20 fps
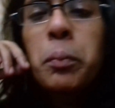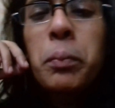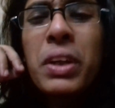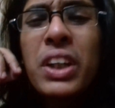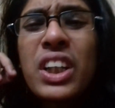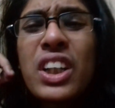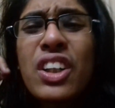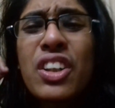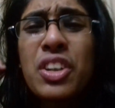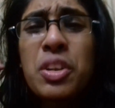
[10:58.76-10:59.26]

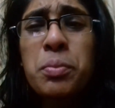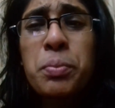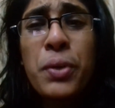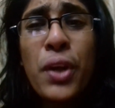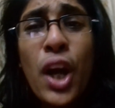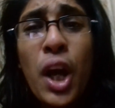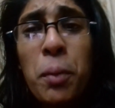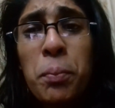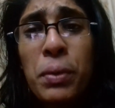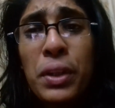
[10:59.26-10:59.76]
my current
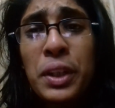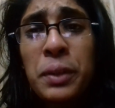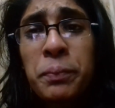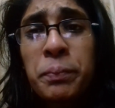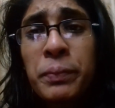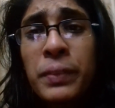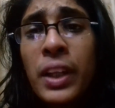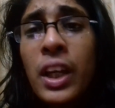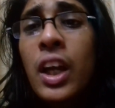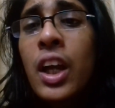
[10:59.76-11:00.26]

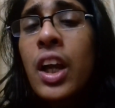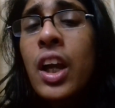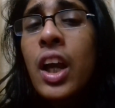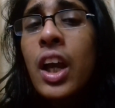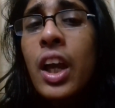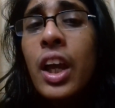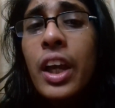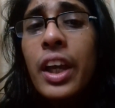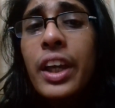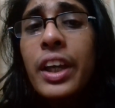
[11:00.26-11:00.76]
problem,
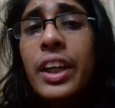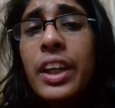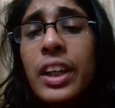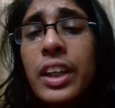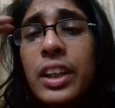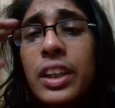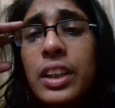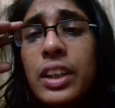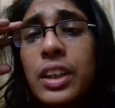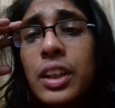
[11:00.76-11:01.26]

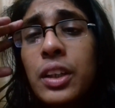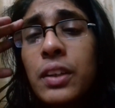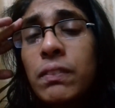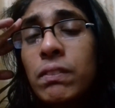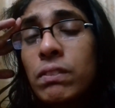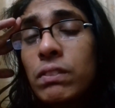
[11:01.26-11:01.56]
and